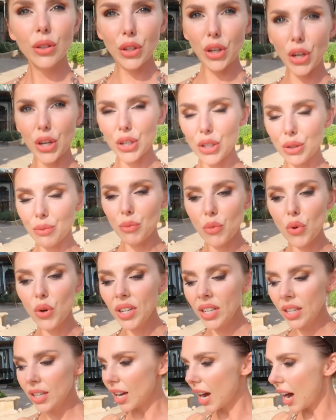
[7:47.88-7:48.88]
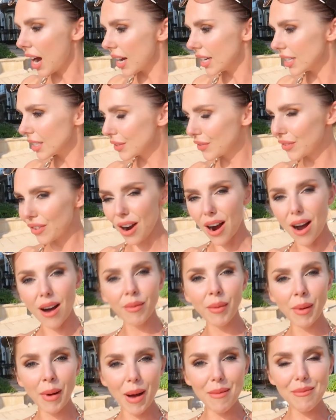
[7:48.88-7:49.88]
Good morning, guys,
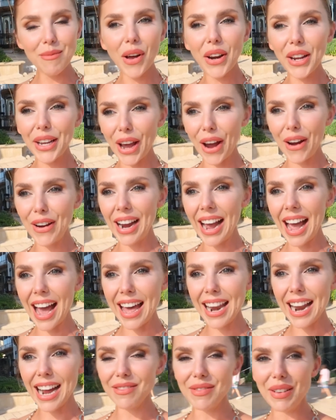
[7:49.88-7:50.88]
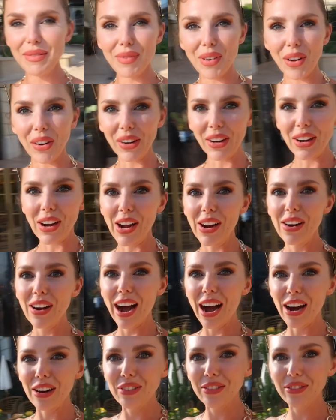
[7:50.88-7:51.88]
from Monaco again. I'm in Monaco.
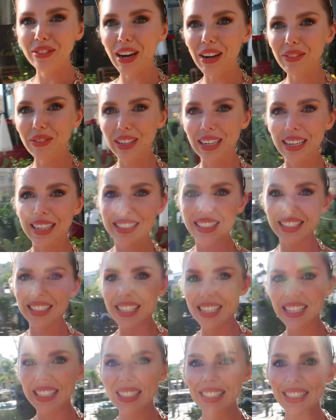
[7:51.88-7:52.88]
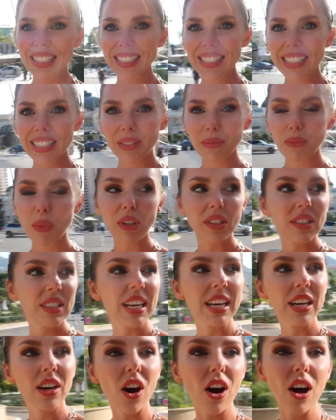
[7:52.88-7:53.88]
How fabulous is this? This is
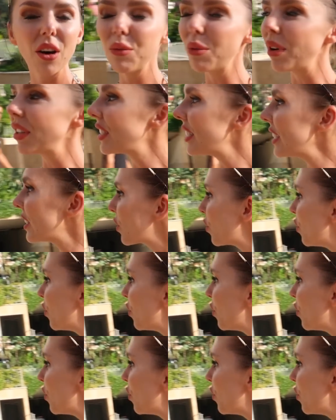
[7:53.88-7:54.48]
Monte Carlo. What's this